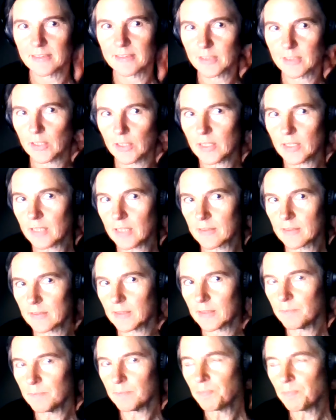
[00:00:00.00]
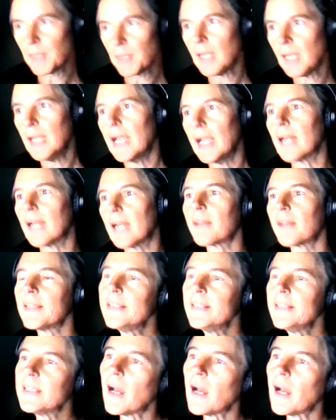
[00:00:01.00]
You're not. And I
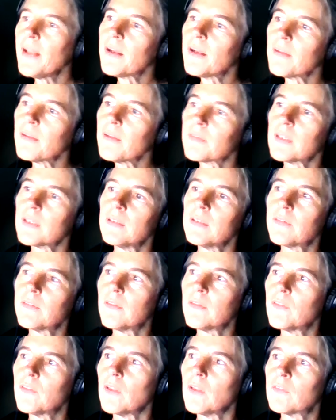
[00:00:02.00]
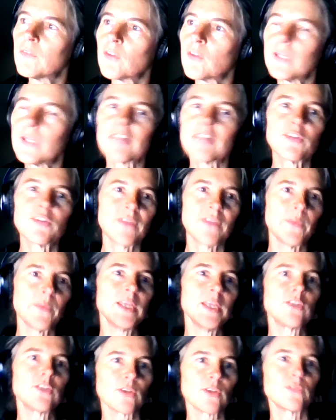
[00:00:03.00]
think so that's a
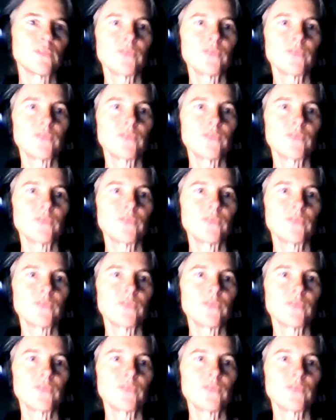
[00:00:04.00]
very sort of